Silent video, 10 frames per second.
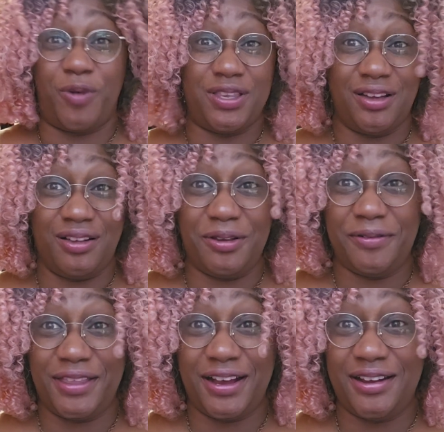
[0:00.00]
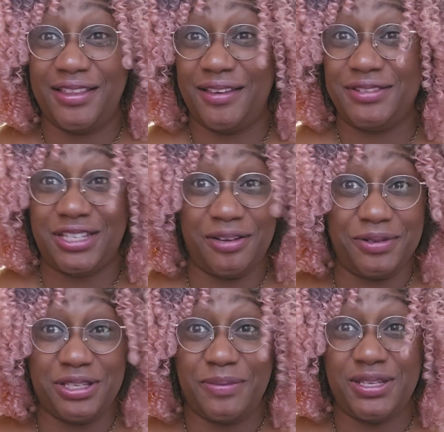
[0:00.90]
one doll over there that if she
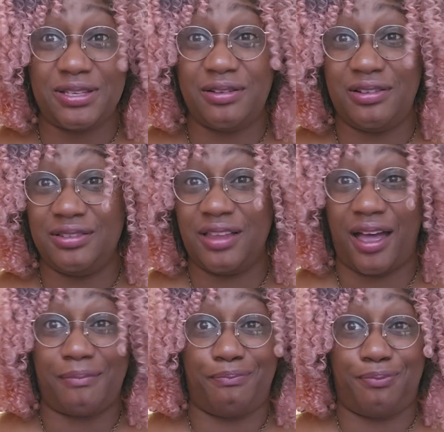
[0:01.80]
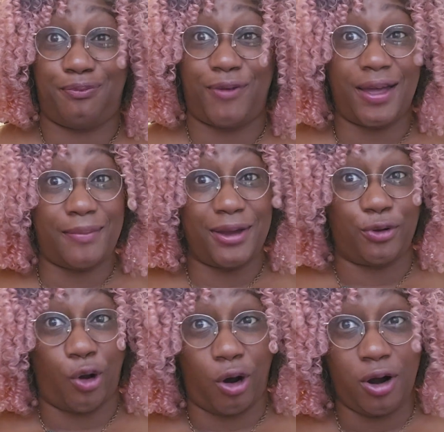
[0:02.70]
was to be sold, like I could buy a
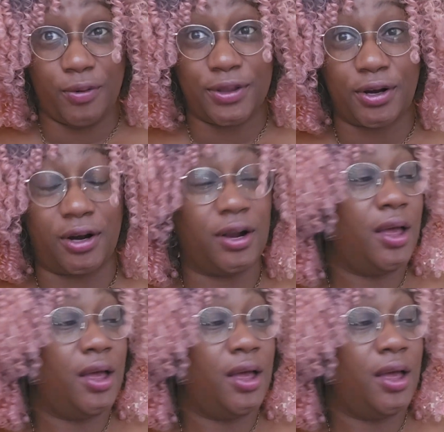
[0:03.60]
new car with her,